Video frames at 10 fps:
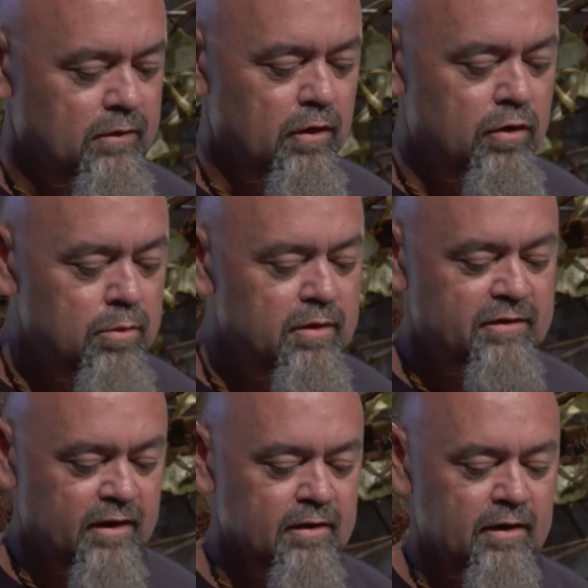So
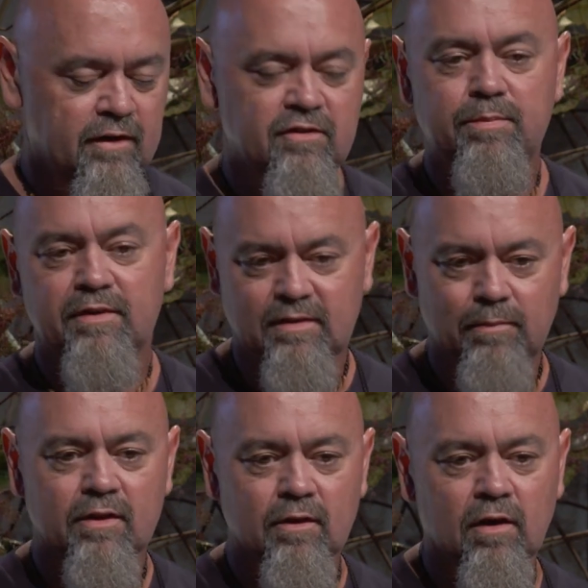human-centred leadership is
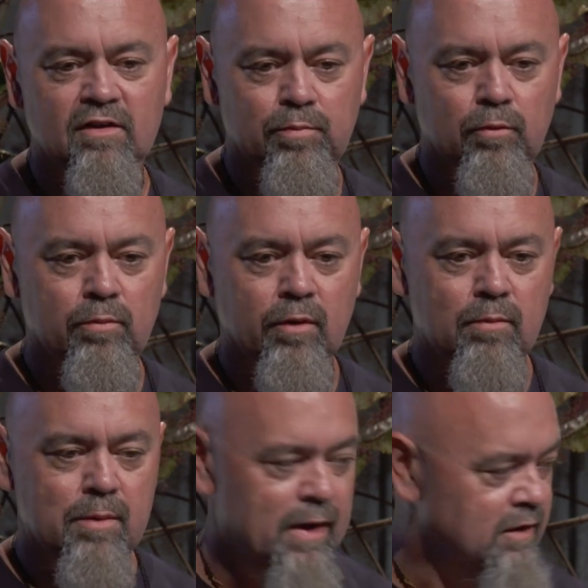something that I explored when I
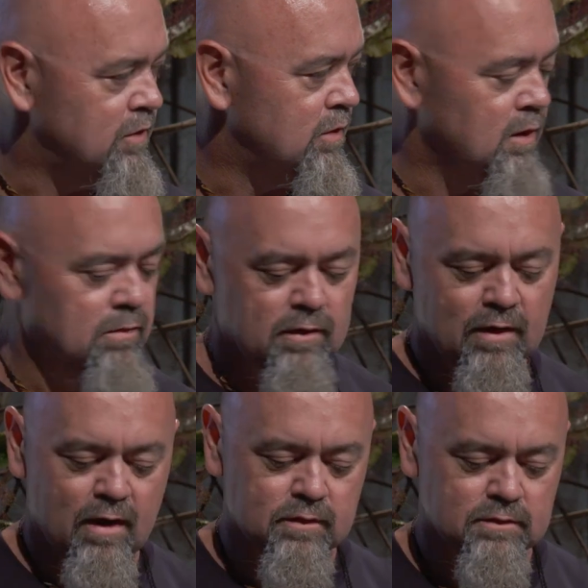went back to uni with
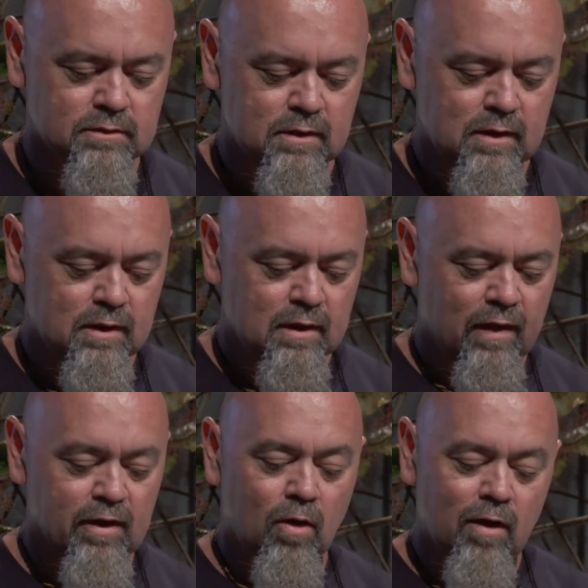Clarence.
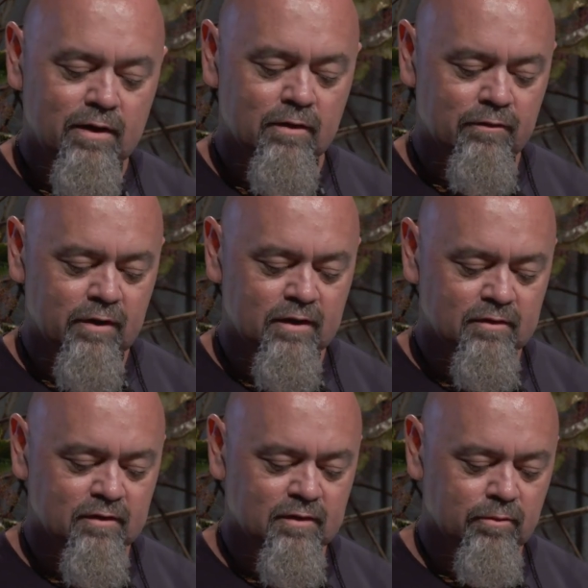And the idea of it is